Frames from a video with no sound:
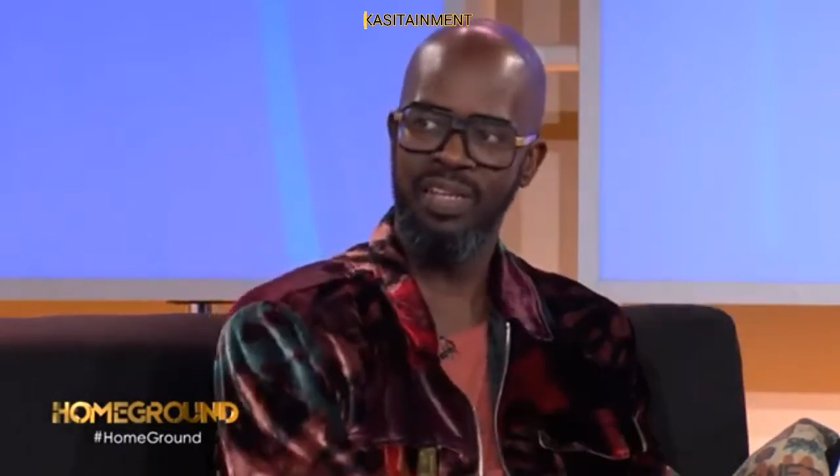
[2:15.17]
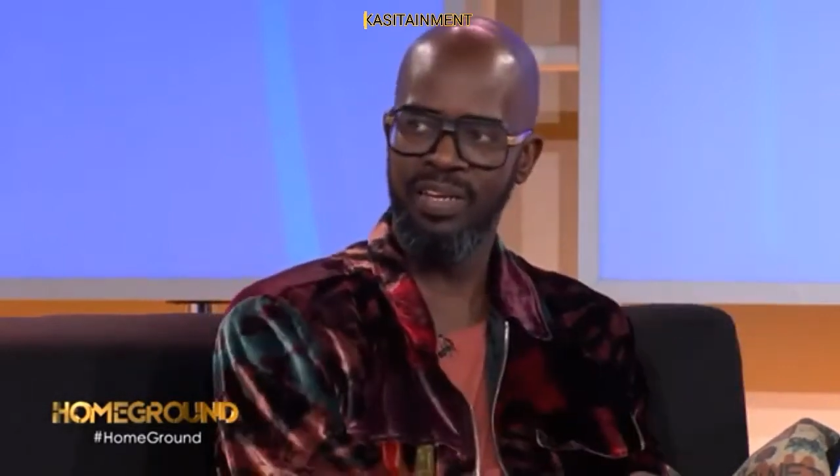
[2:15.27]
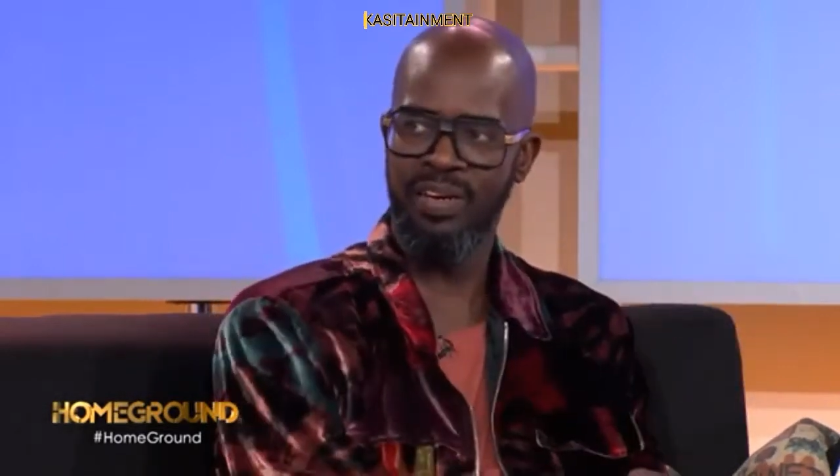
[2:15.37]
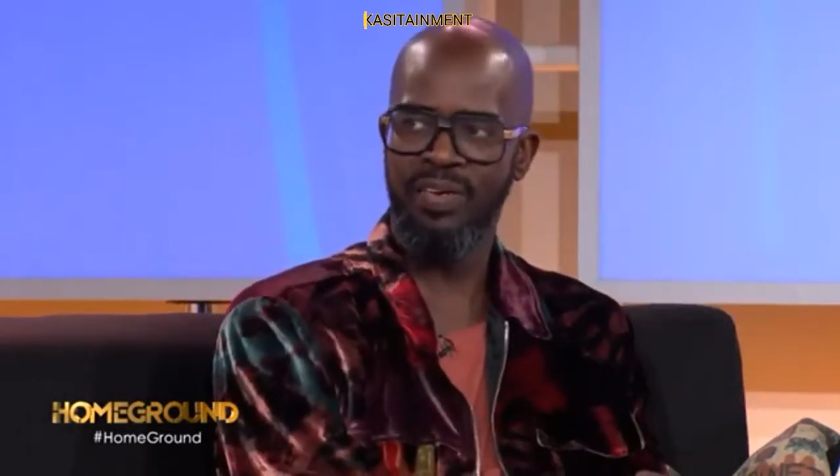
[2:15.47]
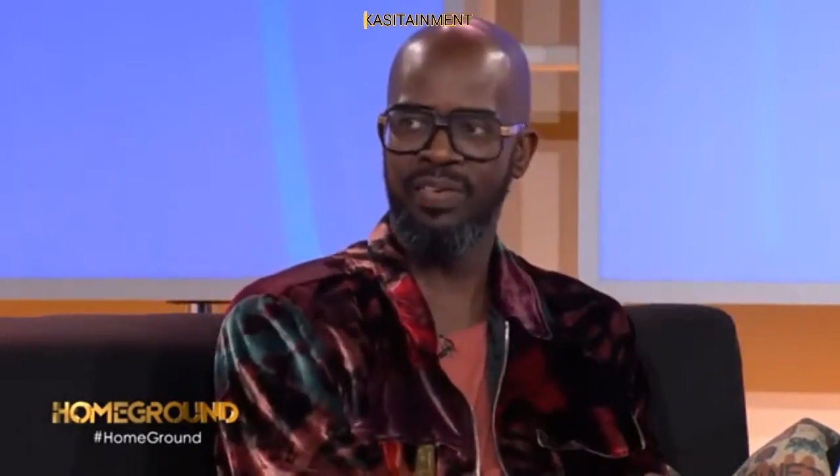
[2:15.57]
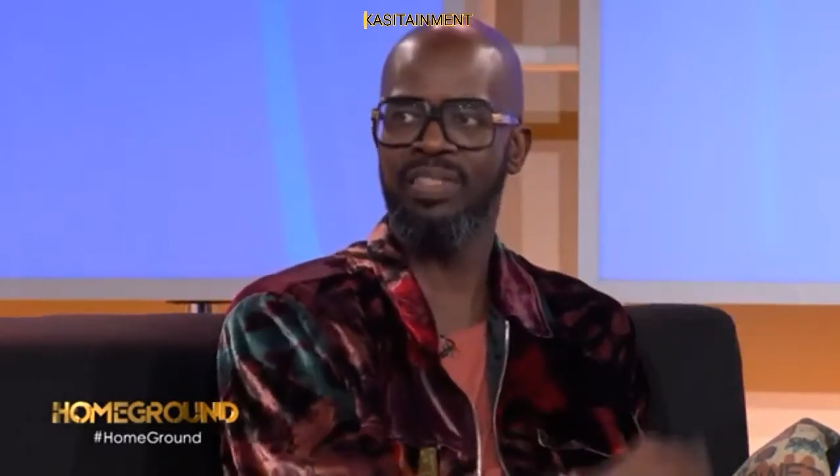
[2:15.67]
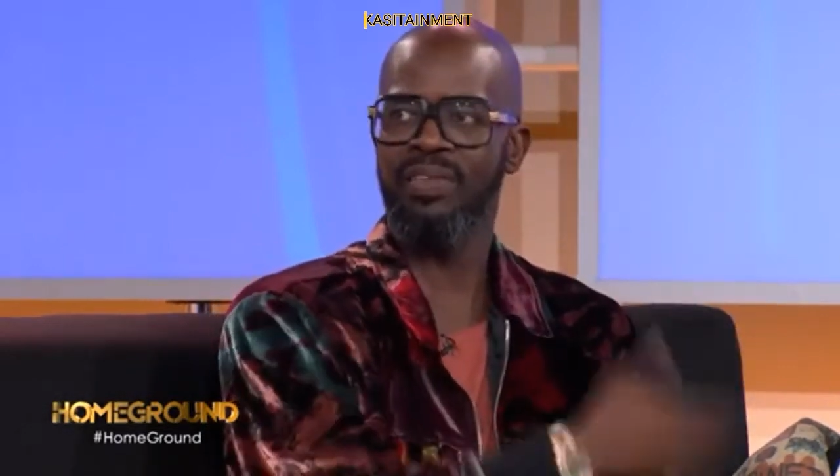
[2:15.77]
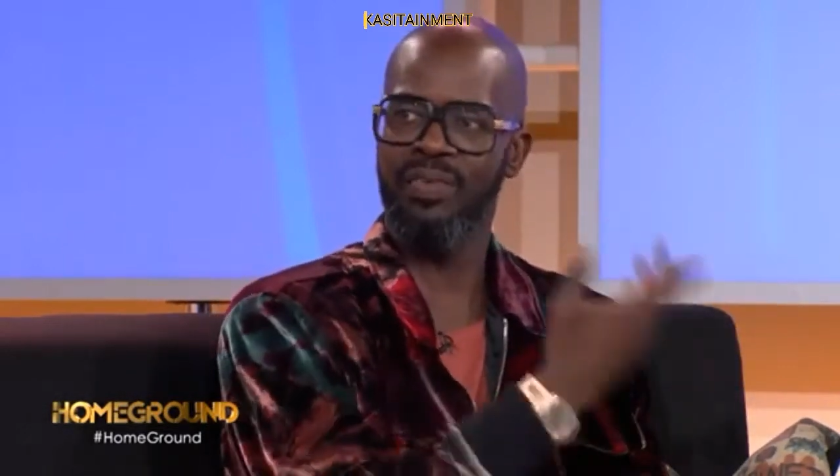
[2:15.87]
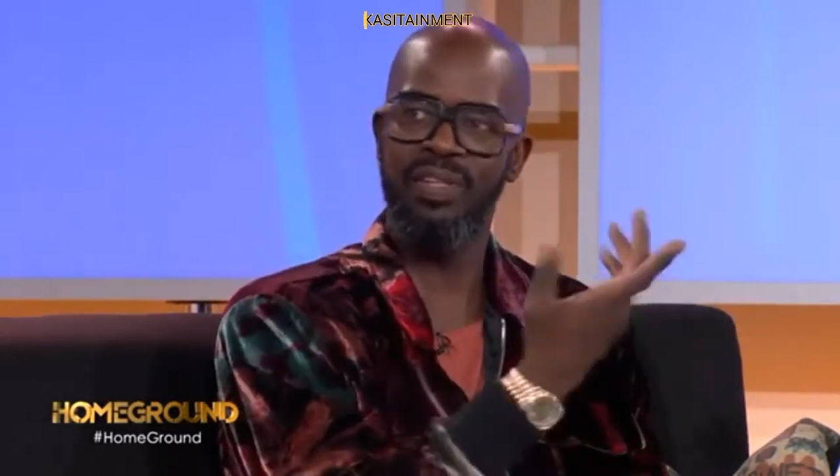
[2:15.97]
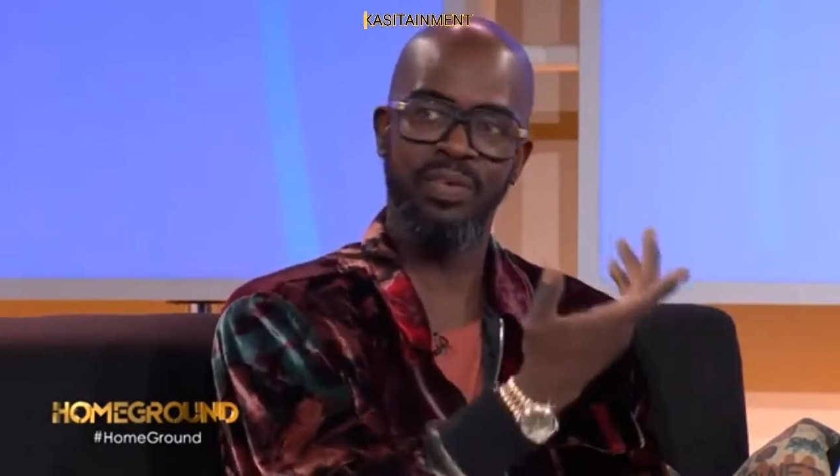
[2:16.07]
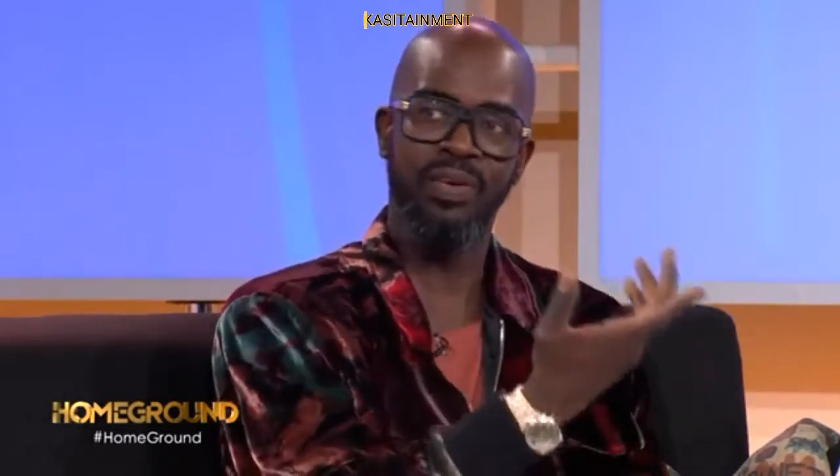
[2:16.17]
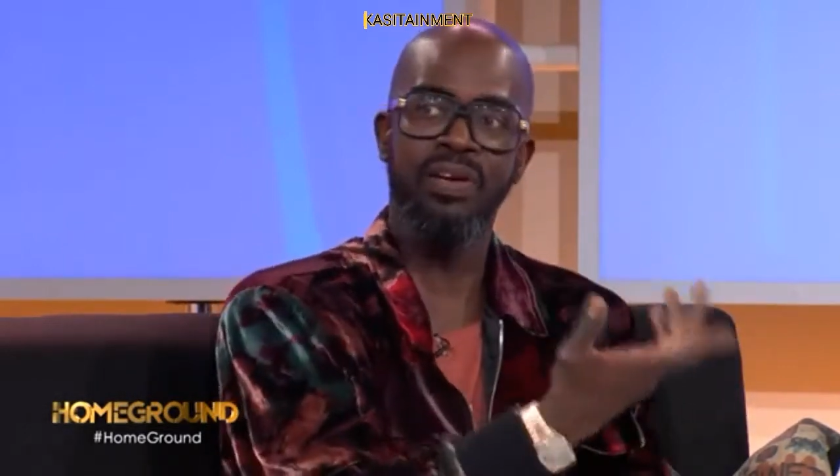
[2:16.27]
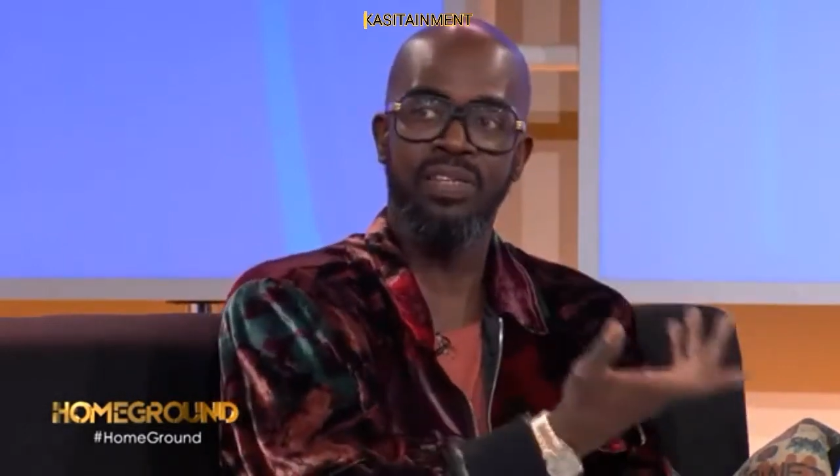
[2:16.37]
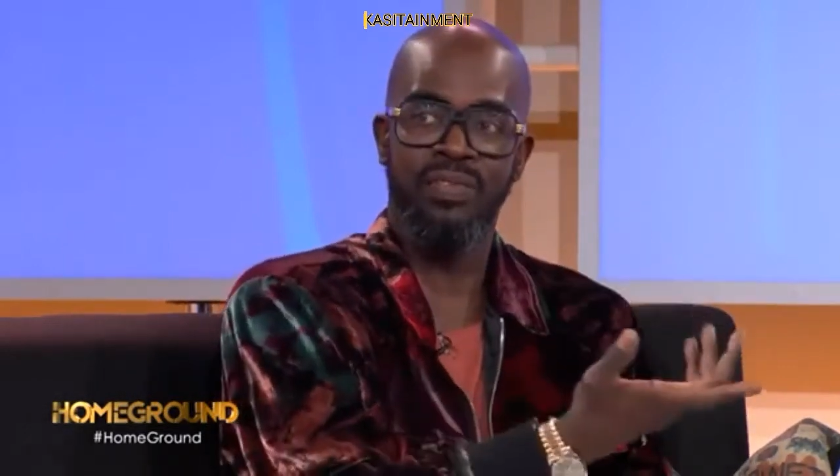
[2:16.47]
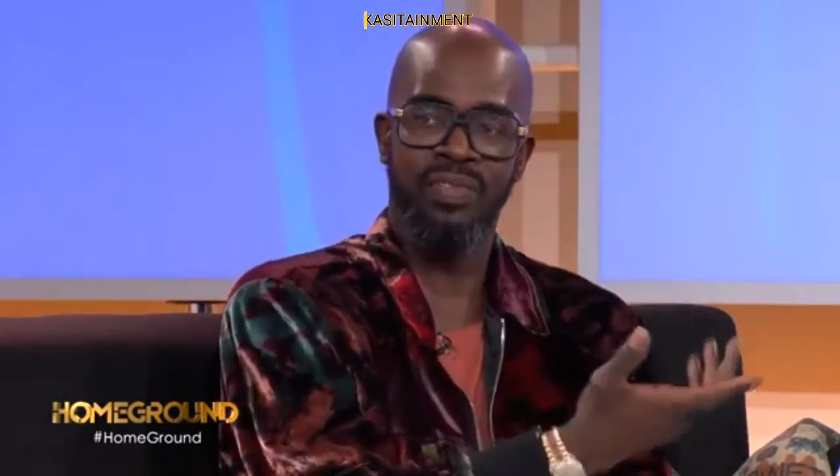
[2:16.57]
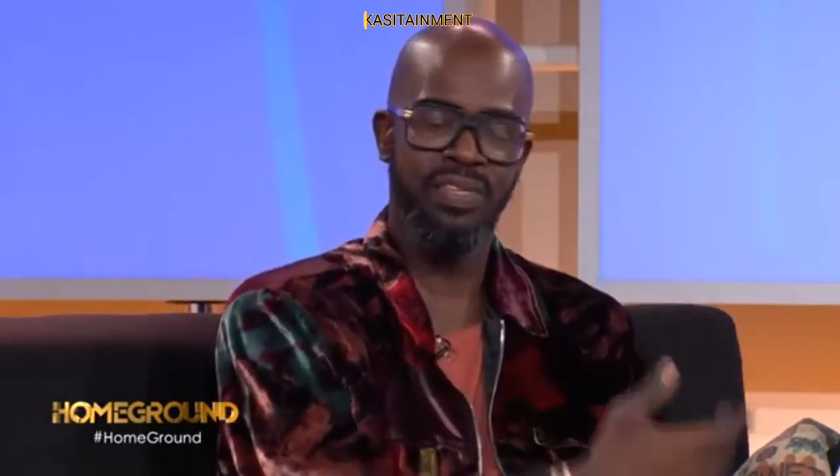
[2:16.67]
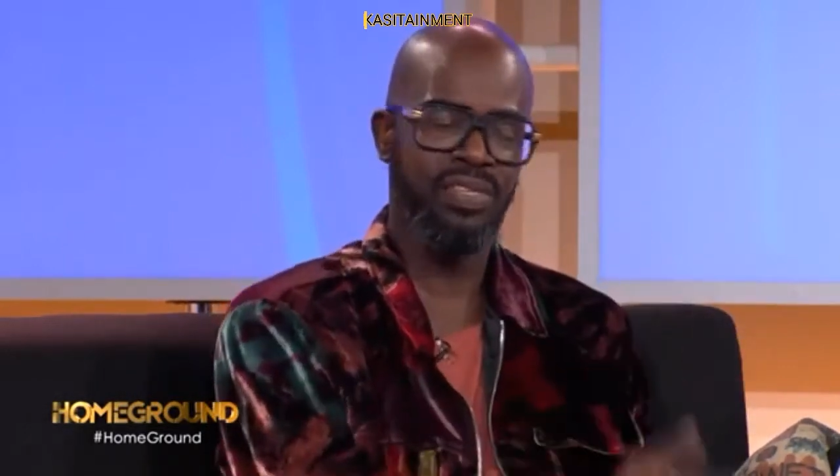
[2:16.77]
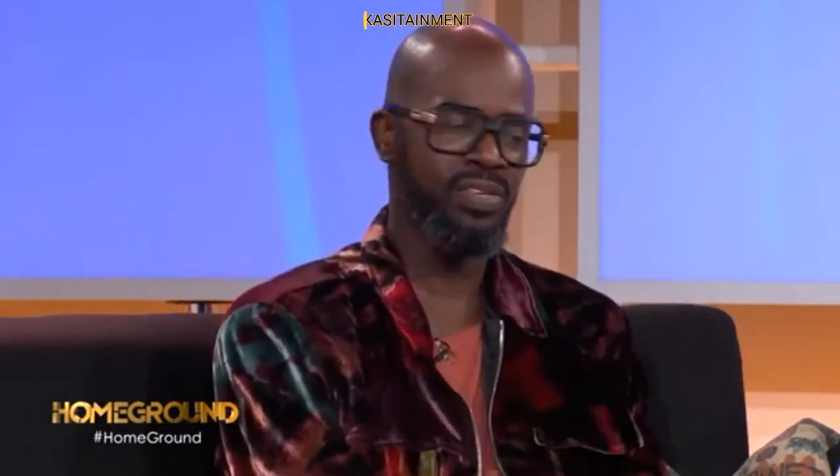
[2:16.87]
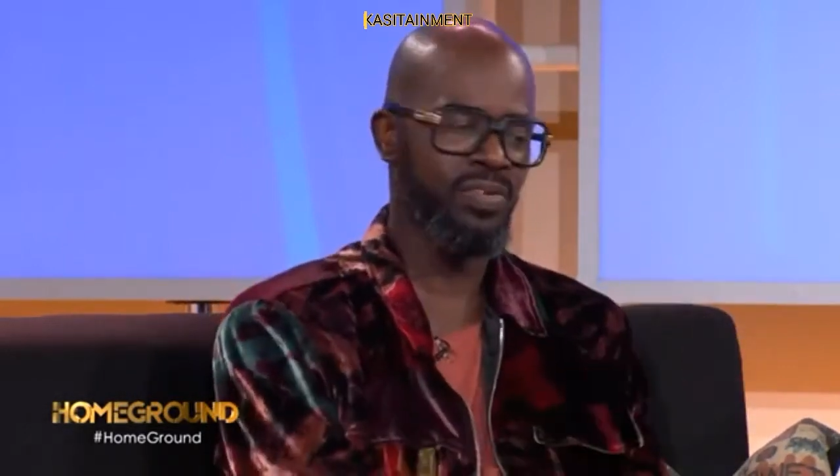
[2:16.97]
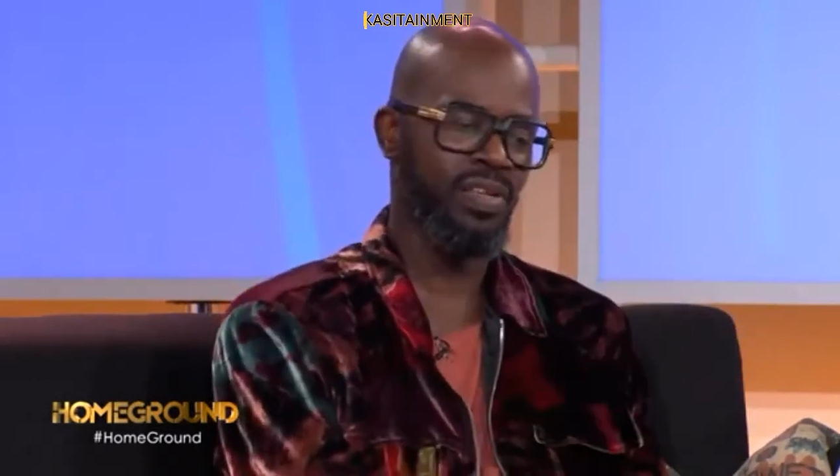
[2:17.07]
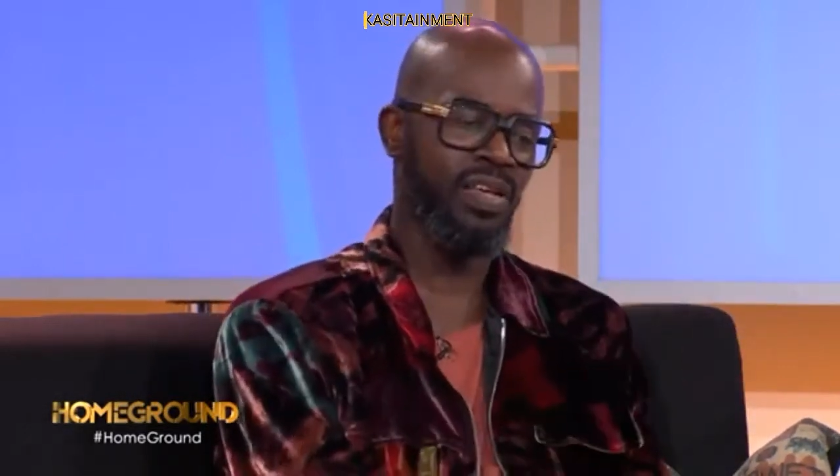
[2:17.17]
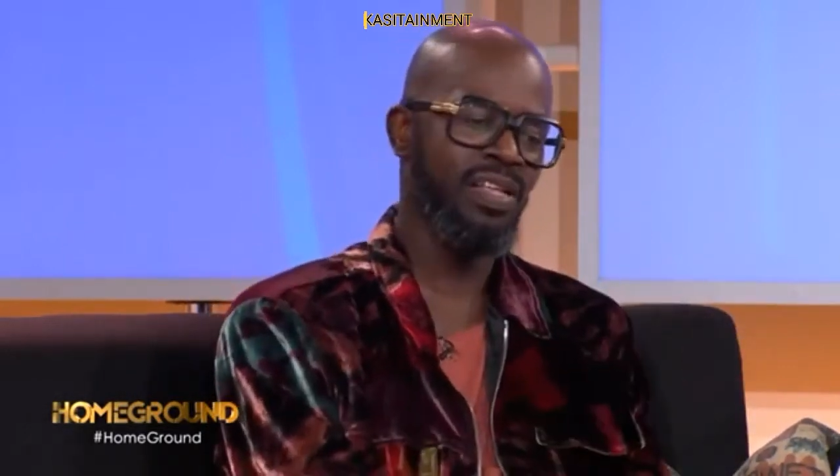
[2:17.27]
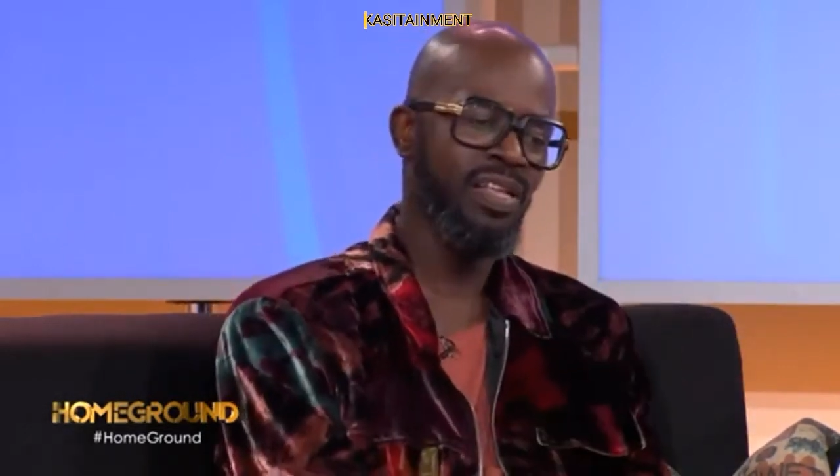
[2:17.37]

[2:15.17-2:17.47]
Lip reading: you know, in the world if they see you there.